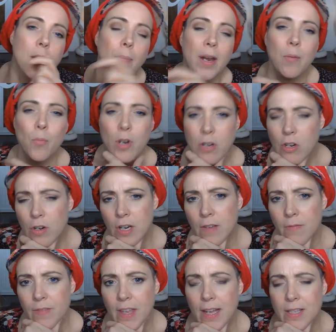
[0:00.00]
But I'm wondering
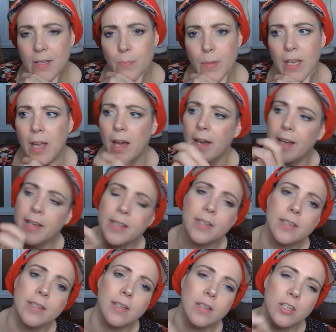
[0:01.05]
if that's
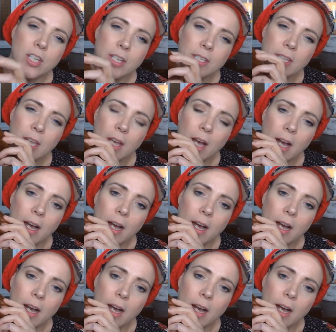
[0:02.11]
because she's